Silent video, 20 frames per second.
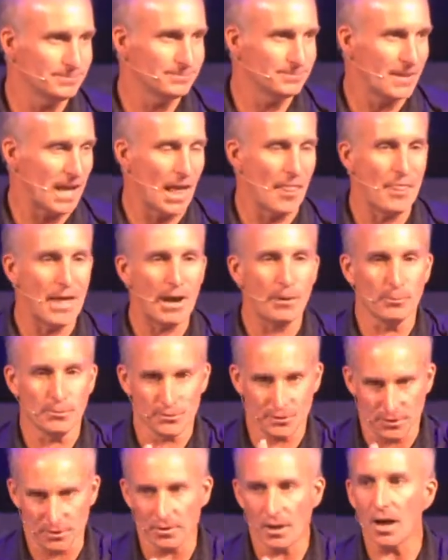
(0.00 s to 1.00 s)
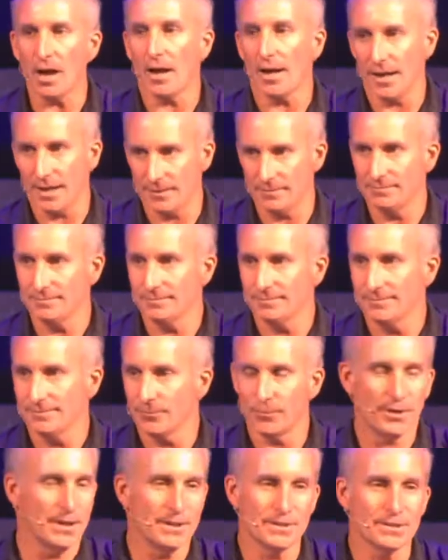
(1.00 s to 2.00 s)
And that was the line
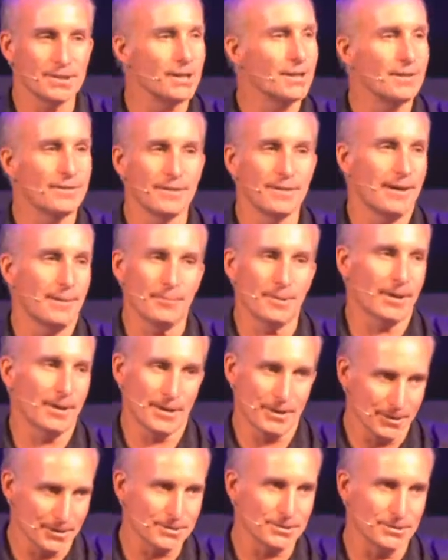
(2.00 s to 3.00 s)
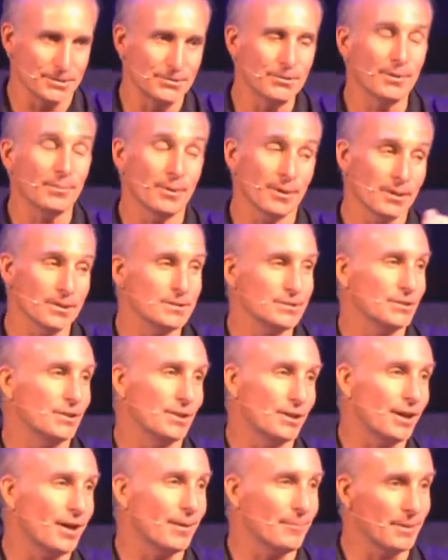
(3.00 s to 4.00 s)
where he said, I'm not going to listen to you, I'm going to listen to
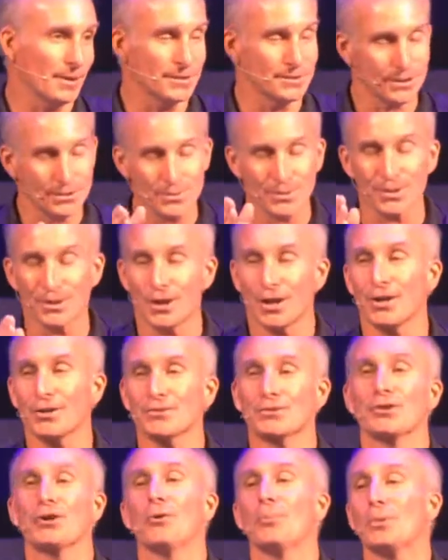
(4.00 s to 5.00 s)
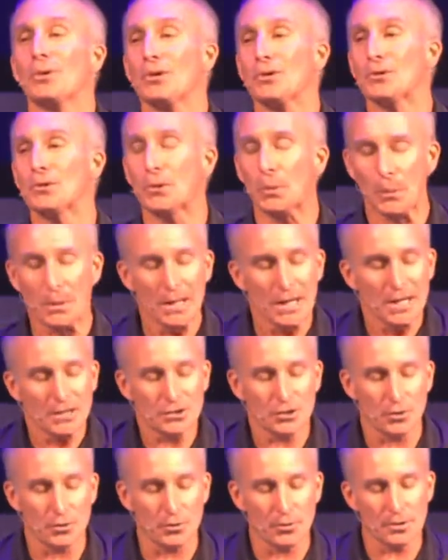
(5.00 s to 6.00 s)
God because that's what God has called me to do.
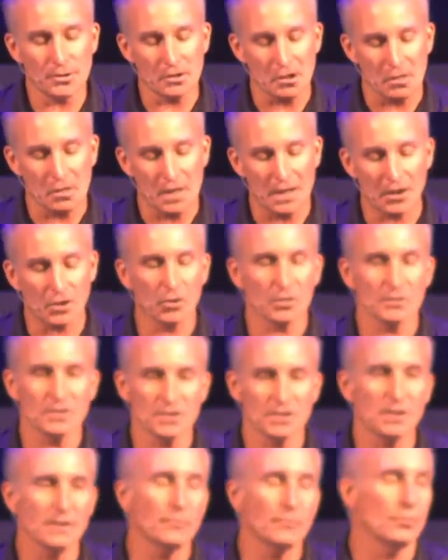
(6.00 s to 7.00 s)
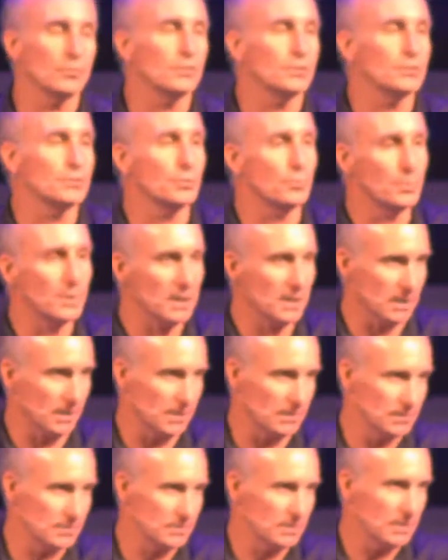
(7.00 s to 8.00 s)
So there is a thing called civil
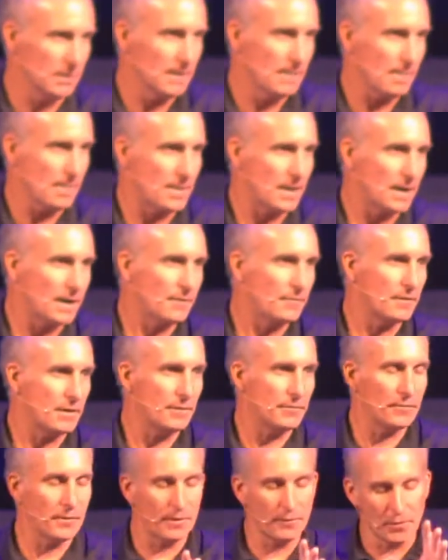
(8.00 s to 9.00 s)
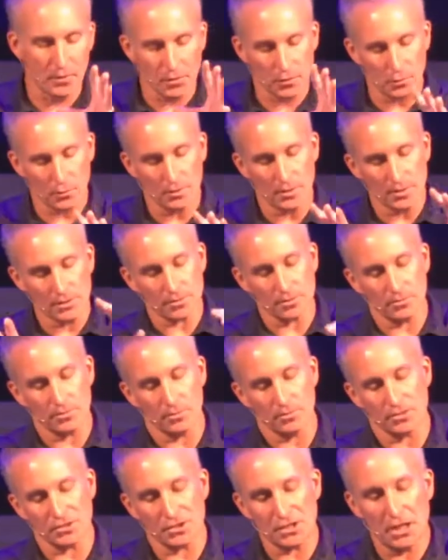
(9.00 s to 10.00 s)
disobedience that if, if, if authorities and
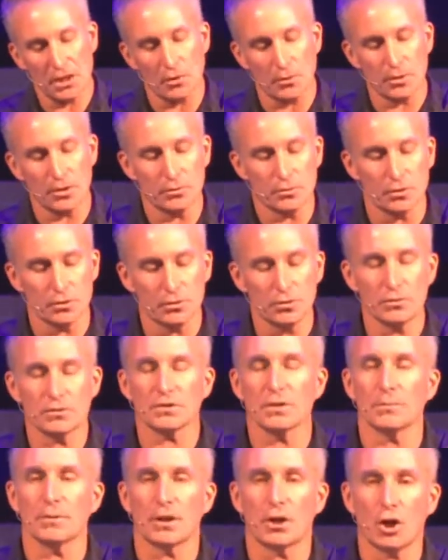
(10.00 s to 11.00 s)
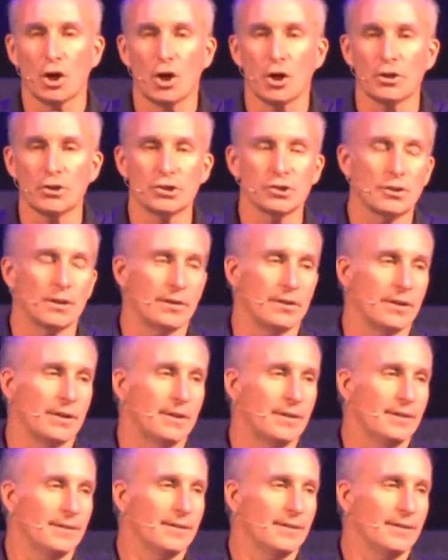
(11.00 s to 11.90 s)
rulers tell you to do something contrary